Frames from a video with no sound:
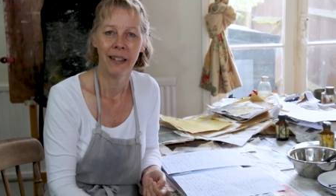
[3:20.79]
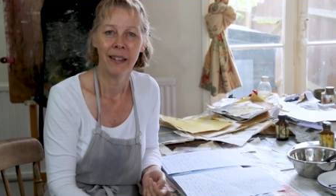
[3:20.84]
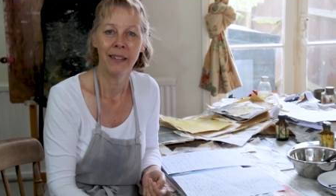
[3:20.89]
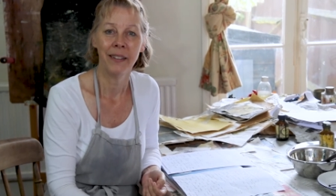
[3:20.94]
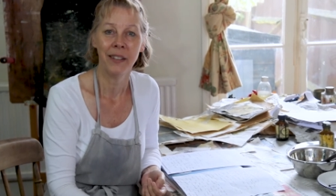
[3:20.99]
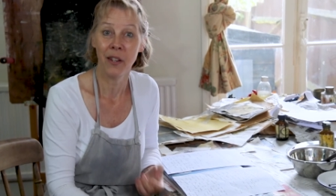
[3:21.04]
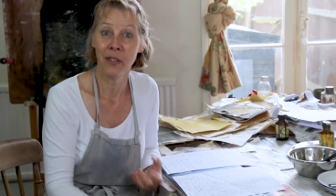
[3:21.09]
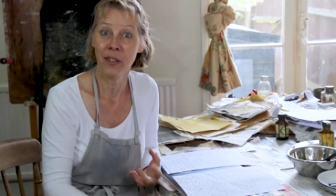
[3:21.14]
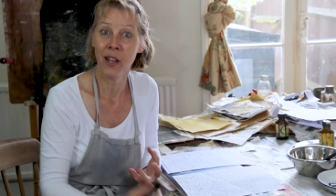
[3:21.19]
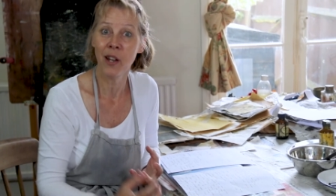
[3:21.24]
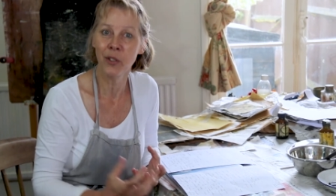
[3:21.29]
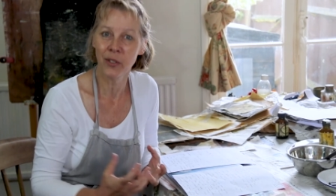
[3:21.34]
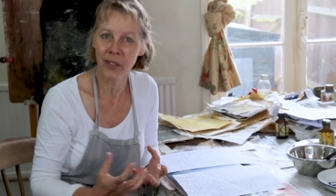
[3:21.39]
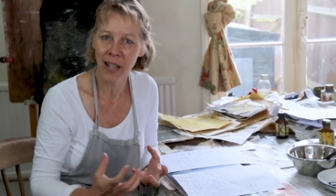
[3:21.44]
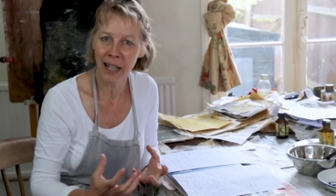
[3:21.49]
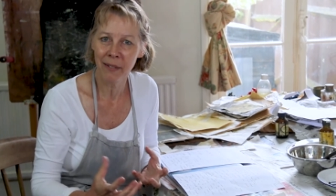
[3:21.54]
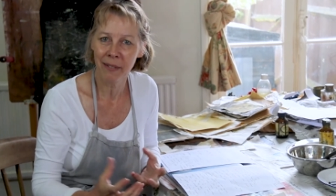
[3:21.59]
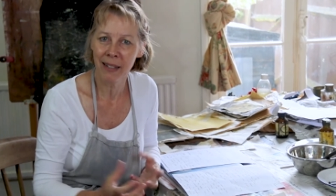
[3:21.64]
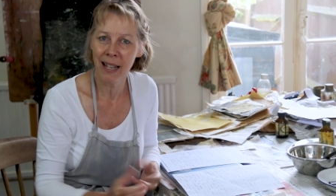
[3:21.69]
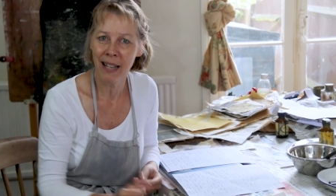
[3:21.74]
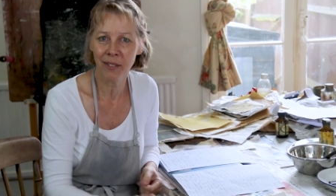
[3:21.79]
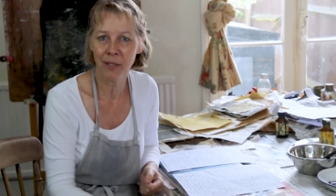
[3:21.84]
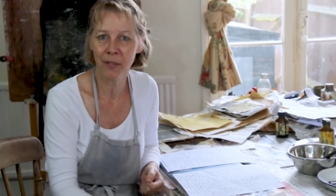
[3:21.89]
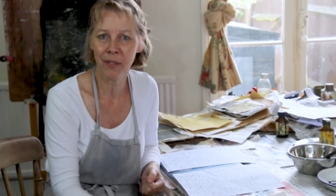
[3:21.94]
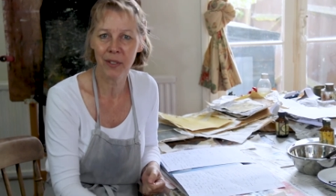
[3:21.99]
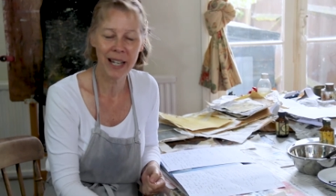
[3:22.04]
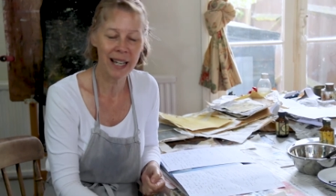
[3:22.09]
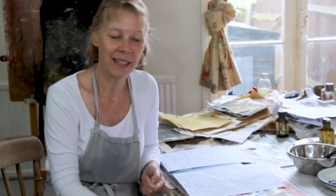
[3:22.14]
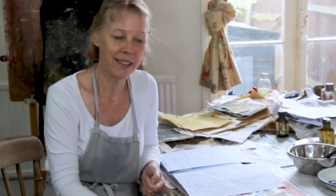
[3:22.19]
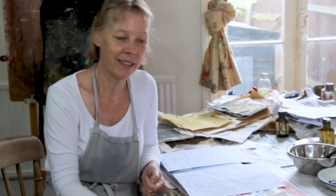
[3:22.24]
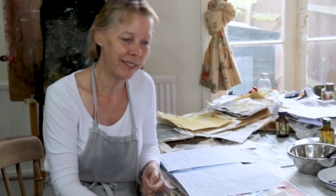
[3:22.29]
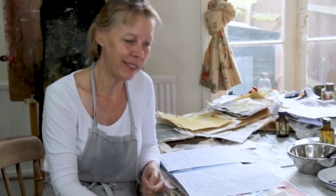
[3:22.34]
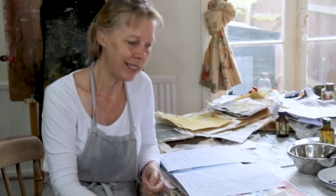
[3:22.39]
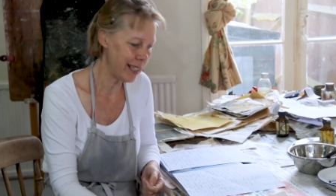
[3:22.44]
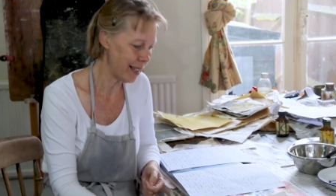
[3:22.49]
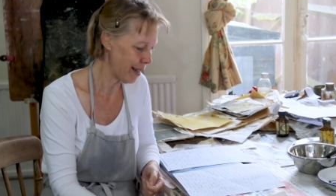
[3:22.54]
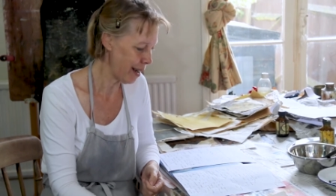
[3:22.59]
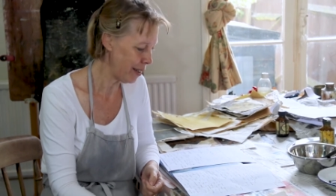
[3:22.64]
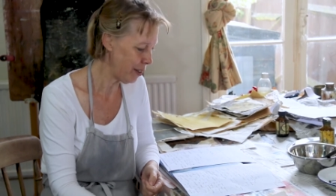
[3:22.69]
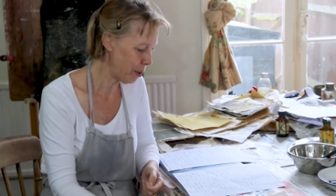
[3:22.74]
those kind of layers of
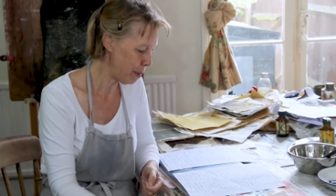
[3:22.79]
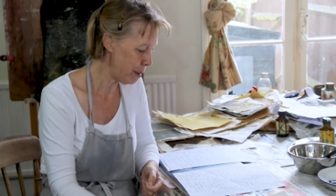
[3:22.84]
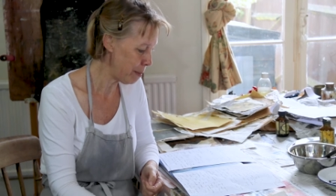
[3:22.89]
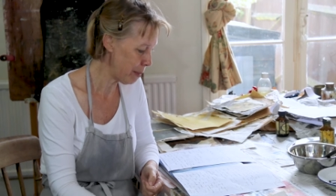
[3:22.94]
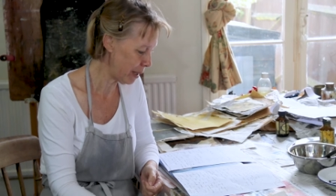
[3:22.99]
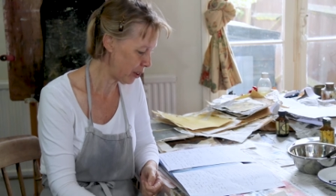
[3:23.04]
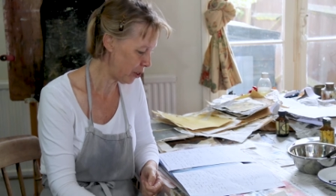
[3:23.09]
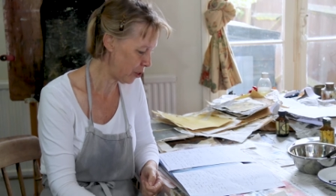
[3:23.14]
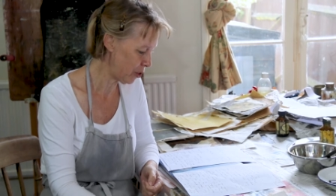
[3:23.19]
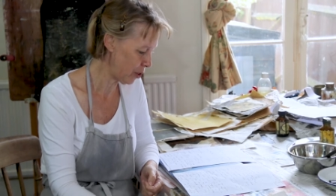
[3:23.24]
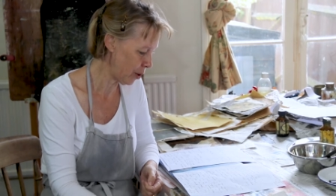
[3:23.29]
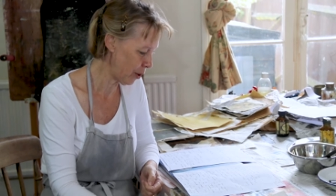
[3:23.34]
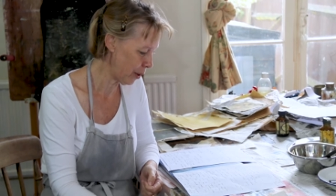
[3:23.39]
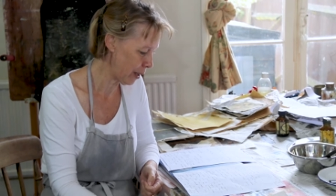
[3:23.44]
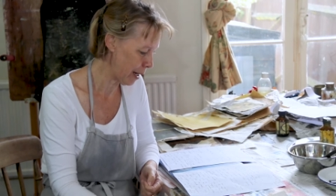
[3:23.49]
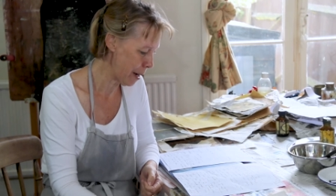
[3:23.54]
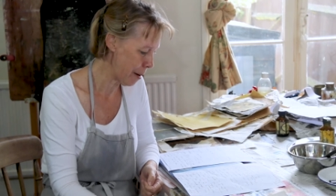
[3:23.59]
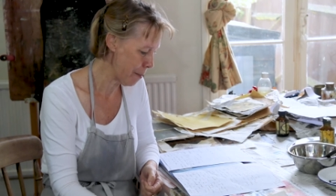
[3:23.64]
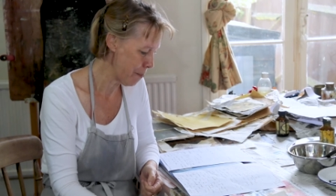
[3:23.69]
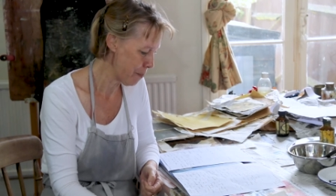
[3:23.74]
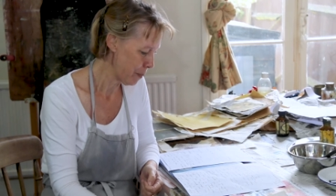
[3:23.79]
reality are going to be much stronger.